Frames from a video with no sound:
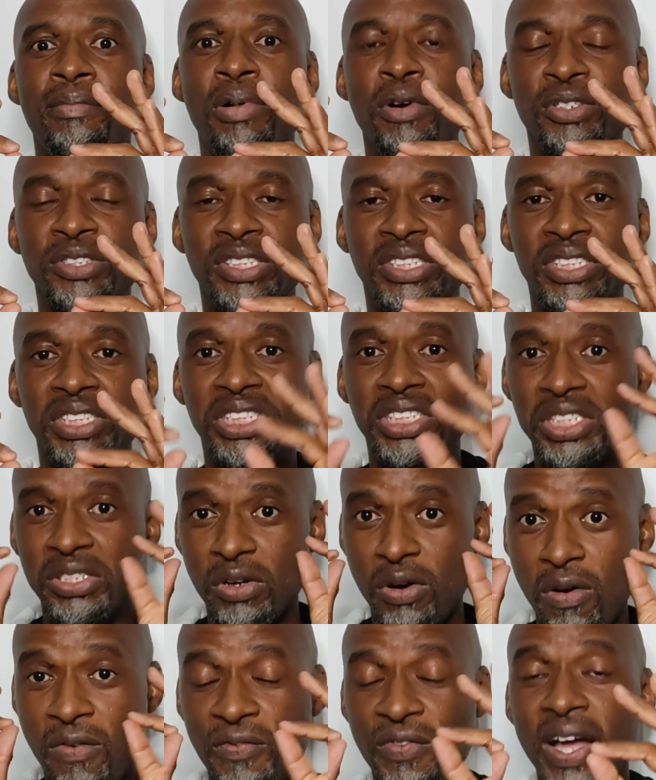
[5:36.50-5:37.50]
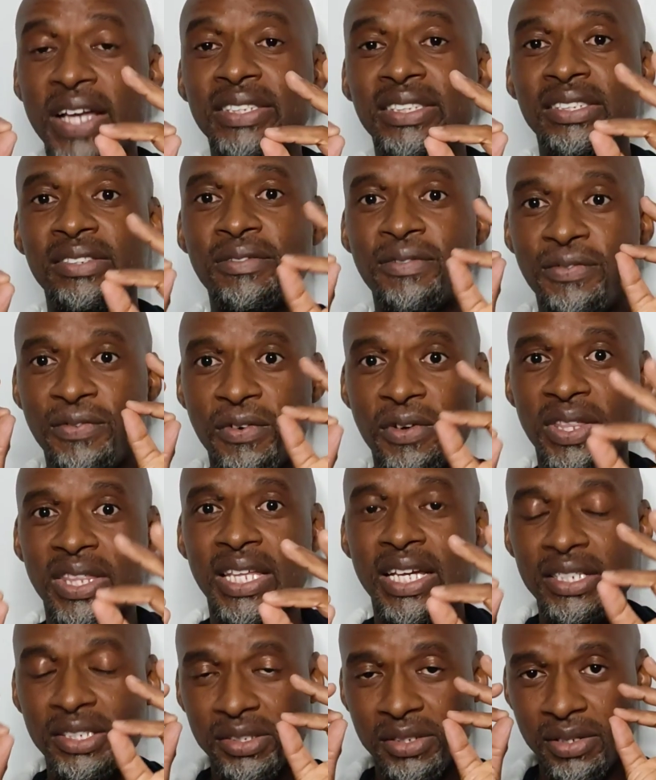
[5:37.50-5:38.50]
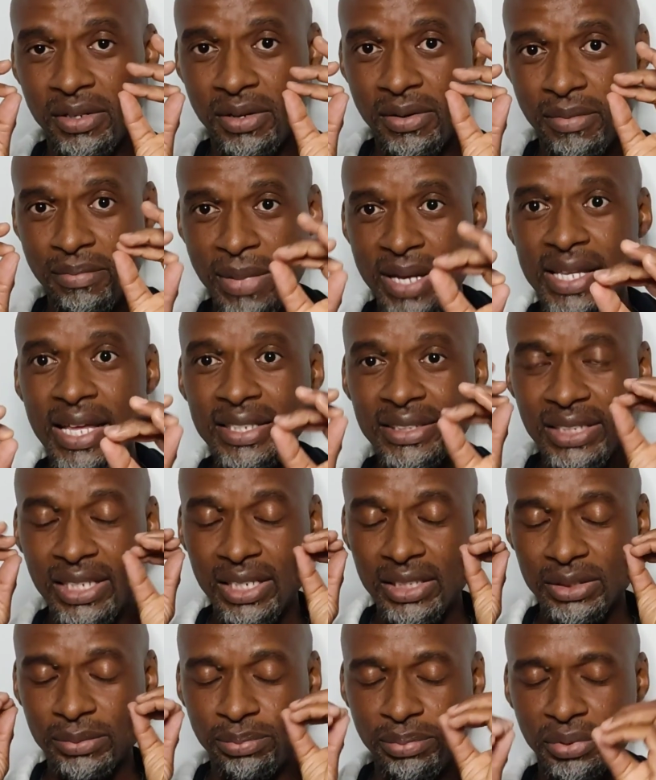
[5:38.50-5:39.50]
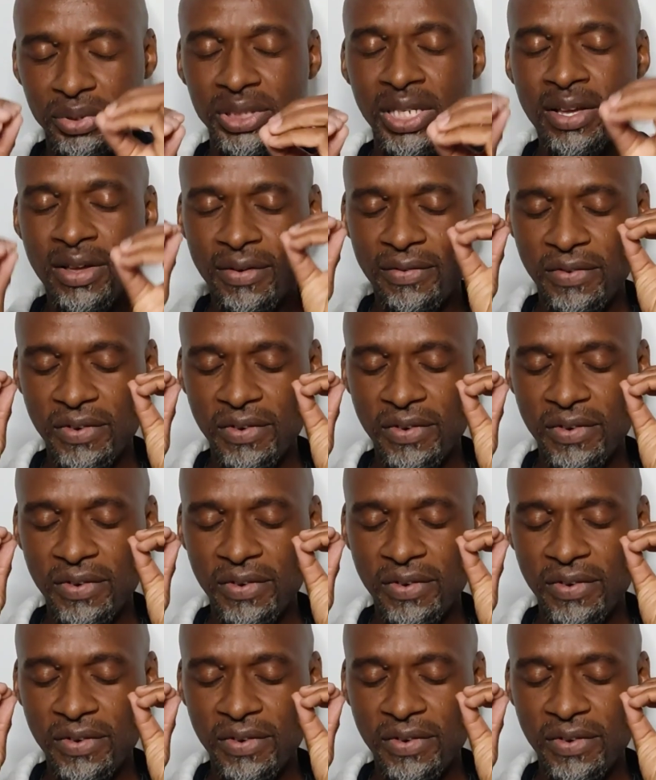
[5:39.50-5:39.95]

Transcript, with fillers: position or fighting for that Manyathela's boot